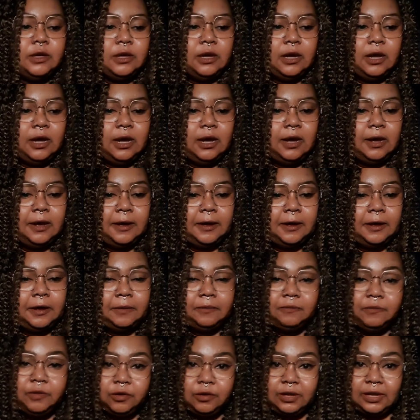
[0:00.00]

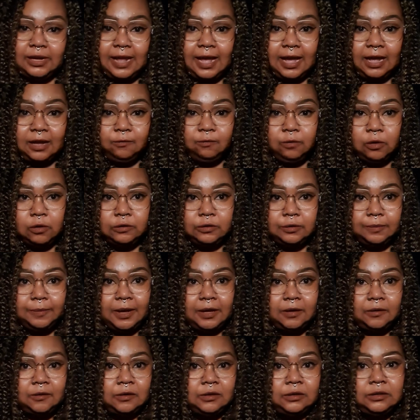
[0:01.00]
you can add rose
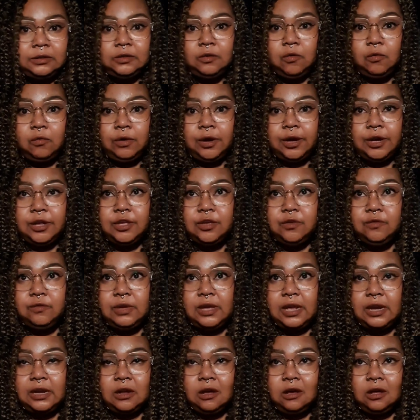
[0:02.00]
petals, or you
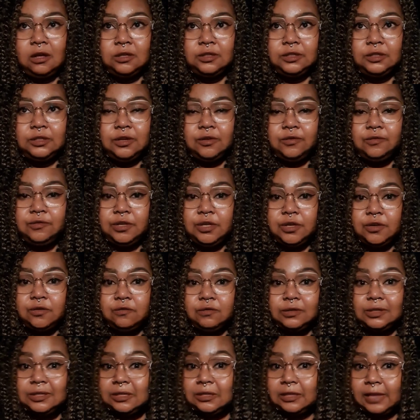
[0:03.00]
can also
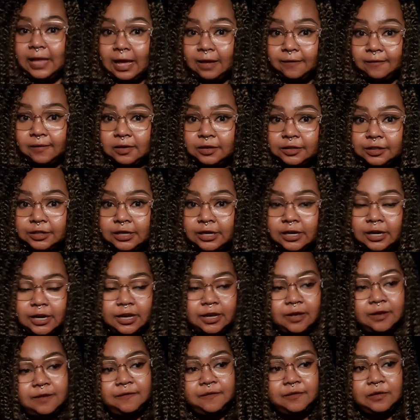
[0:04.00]
use lavender
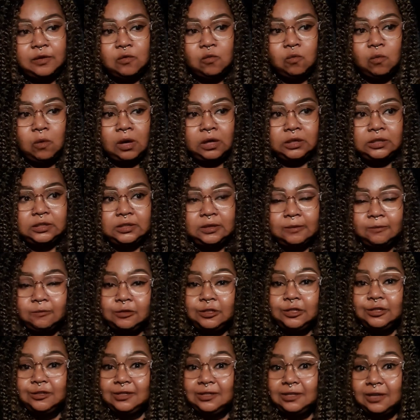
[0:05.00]
if you want someone
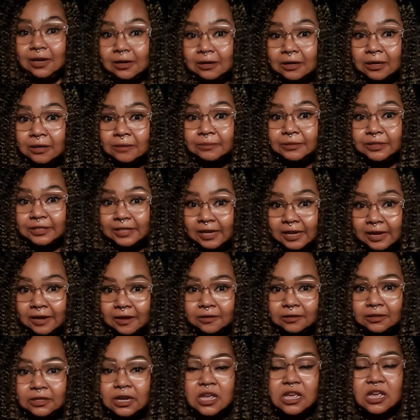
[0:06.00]
to calm
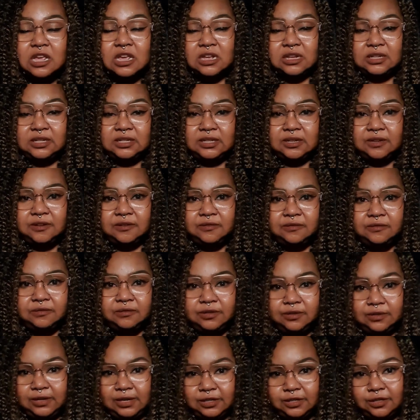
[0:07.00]
down. So you
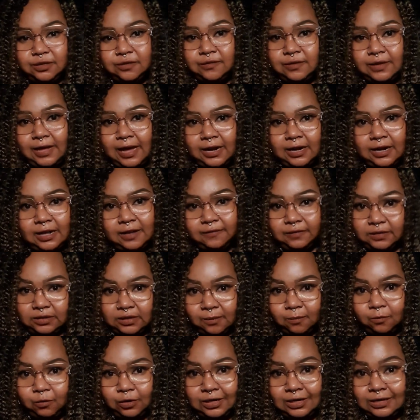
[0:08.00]
can do that if
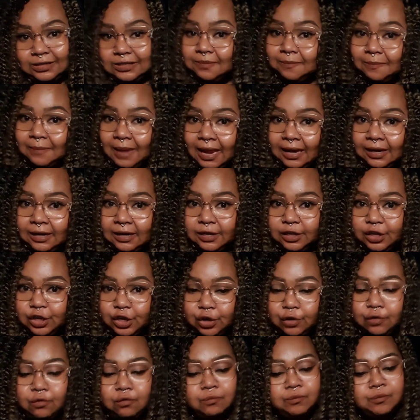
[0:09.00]
someone is mad at
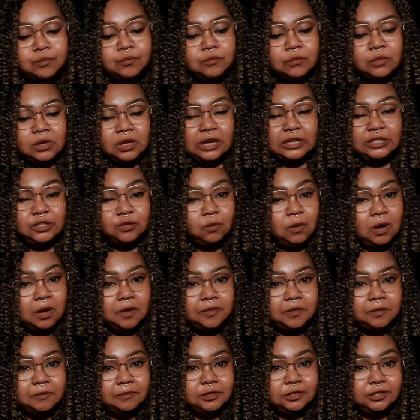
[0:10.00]
you and you want
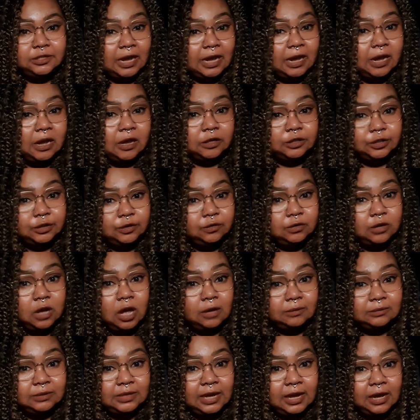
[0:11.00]
them to
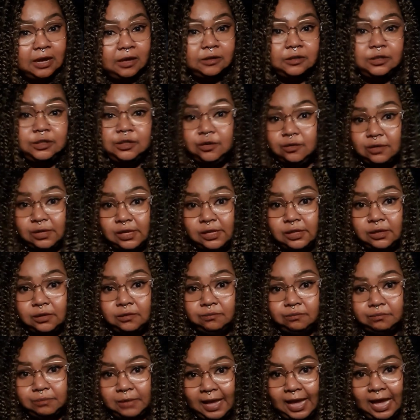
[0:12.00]
calm down. You can
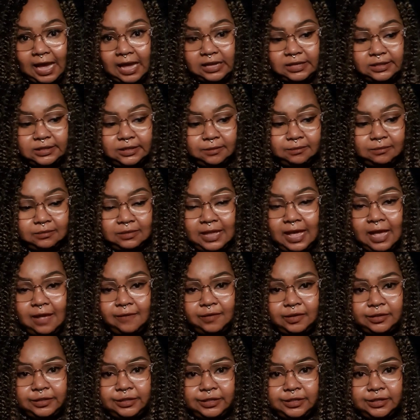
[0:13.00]
add some
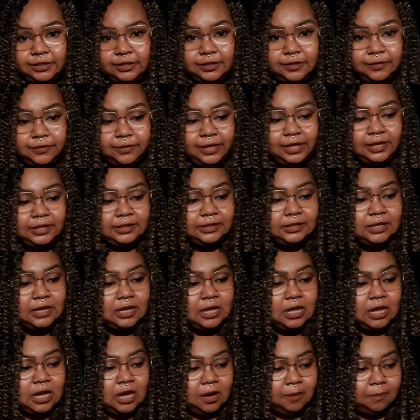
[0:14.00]
lavender to this.
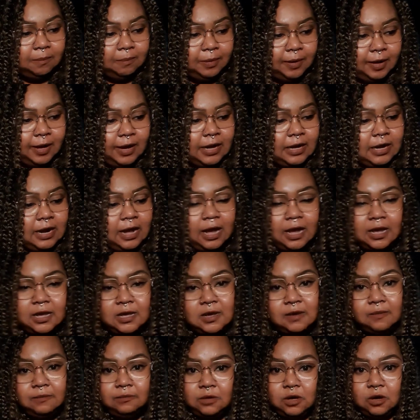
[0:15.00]
But I
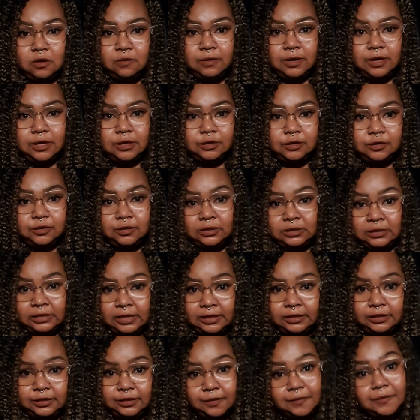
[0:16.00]
am going to
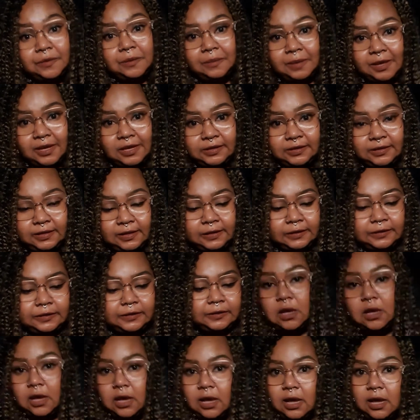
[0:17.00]
stick to the basics.
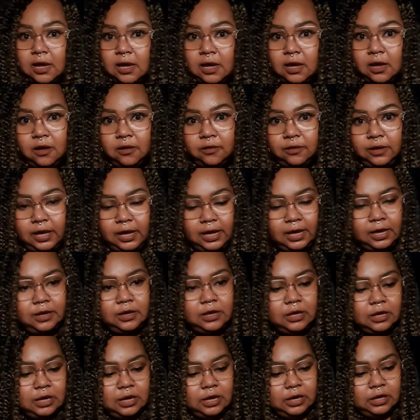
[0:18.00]
Okay,
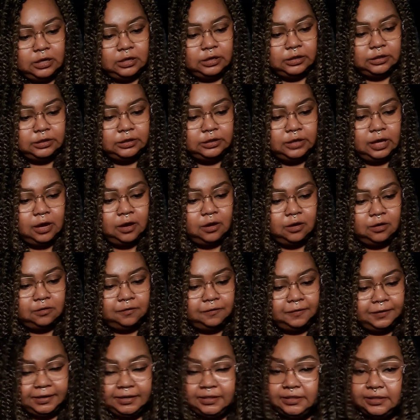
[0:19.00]
So
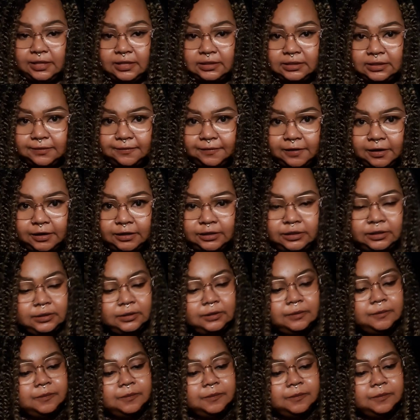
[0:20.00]
first things first,